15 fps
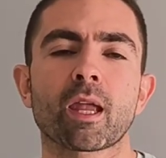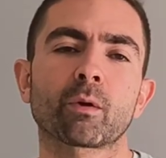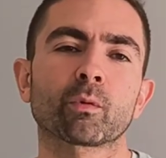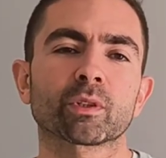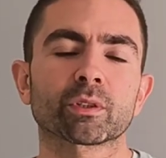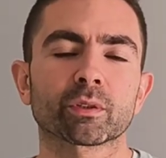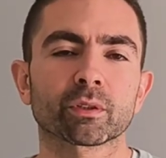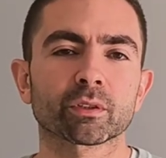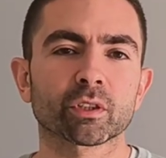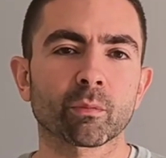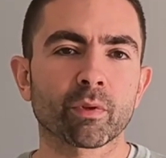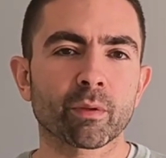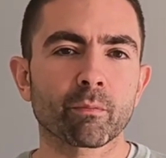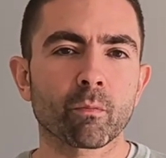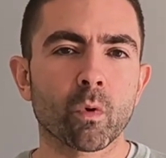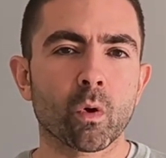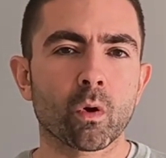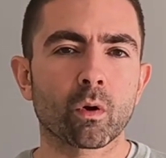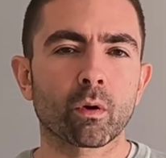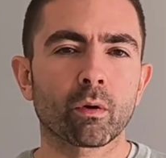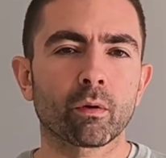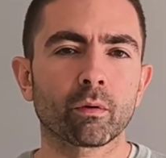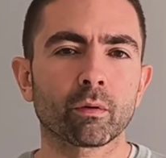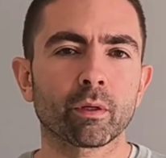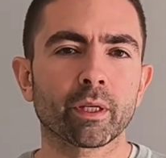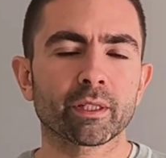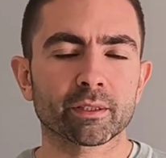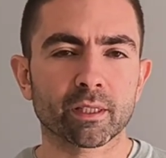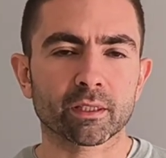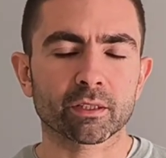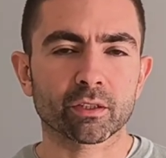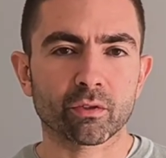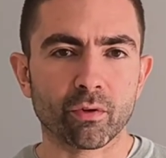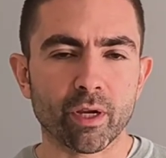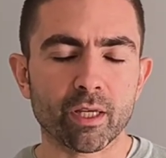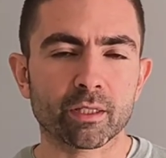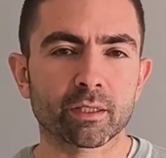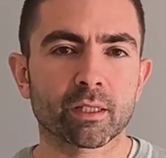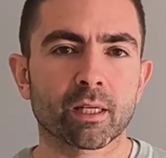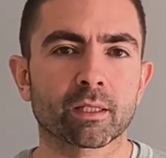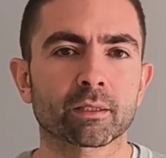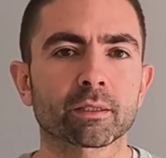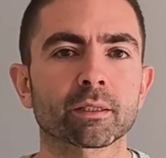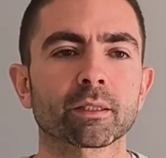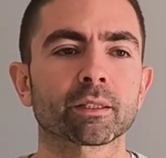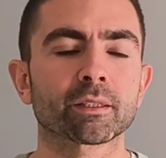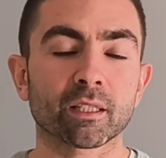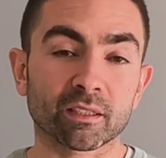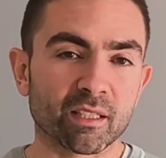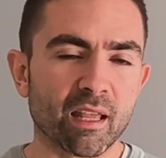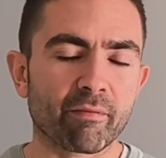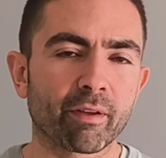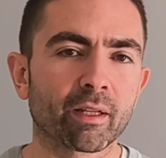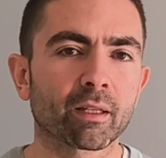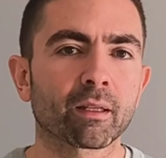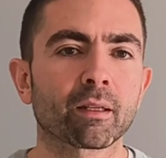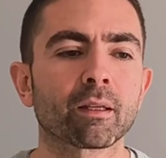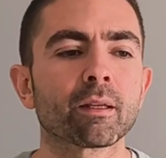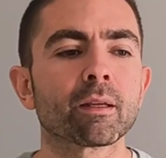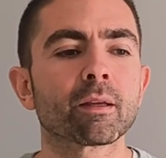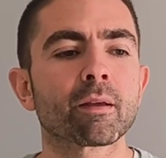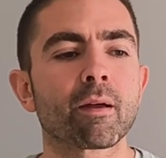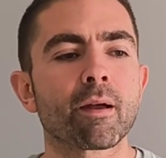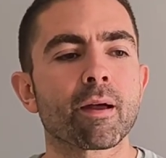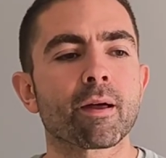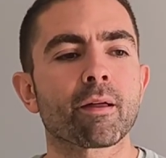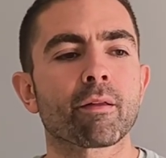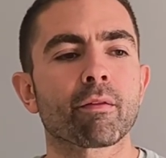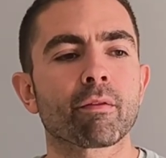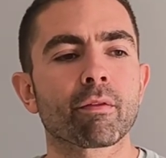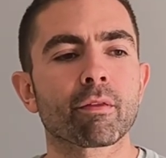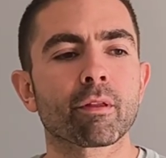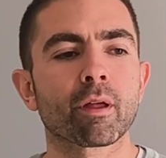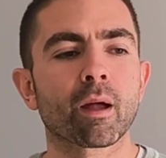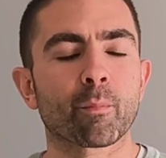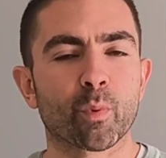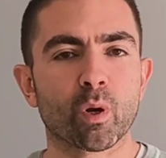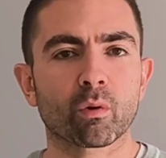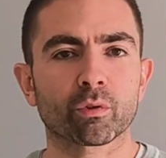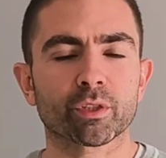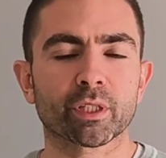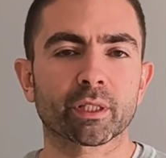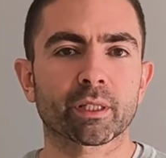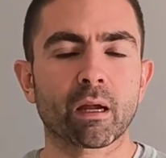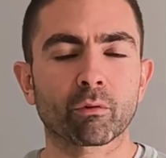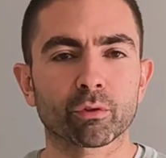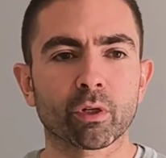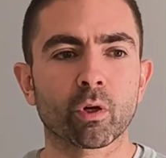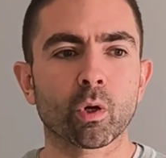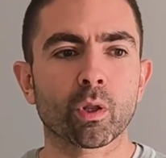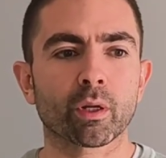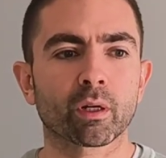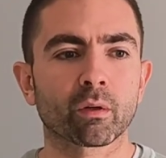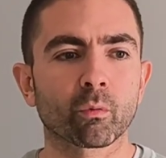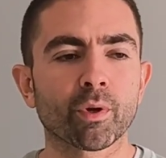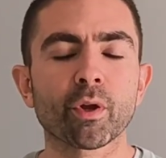It was something more instance to instance level uh, approach in the autoencoder.